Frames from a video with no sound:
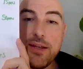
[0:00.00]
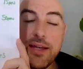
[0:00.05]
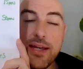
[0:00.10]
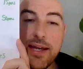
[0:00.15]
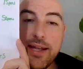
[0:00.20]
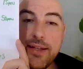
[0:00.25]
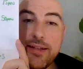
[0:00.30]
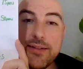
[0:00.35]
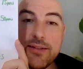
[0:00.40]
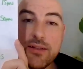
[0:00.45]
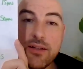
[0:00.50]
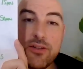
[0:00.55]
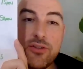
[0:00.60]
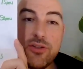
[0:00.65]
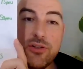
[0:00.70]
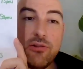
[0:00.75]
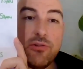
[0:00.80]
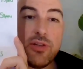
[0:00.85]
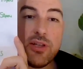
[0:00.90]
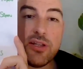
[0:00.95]
And I
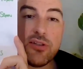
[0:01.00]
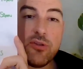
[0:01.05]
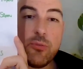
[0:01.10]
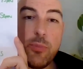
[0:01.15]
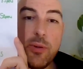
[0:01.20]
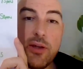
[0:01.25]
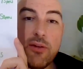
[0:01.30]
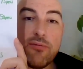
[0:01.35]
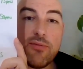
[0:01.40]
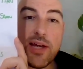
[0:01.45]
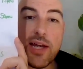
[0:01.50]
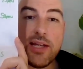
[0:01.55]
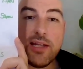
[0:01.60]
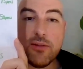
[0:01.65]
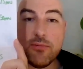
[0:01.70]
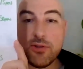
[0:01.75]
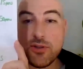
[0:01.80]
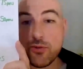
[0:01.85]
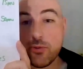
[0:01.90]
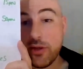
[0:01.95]
do think there's a bit of
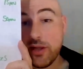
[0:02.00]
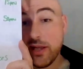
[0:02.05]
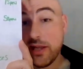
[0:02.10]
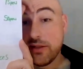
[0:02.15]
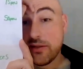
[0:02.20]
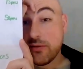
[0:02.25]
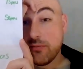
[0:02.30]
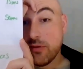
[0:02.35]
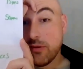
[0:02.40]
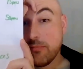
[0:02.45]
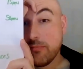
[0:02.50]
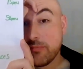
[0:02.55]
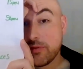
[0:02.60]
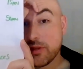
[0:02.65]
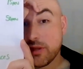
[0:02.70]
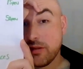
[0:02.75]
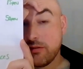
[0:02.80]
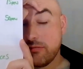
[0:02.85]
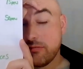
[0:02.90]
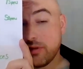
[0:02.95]
value in 28-1.
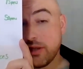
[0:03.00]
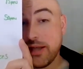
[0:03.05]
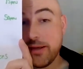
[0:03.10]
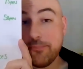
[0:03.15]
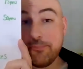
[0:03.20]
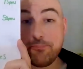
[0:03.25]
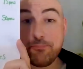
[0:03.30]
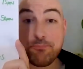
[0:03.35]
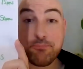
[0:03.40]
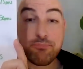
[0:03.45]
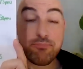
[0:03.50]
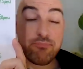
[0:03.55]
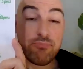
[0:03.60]
So, I'm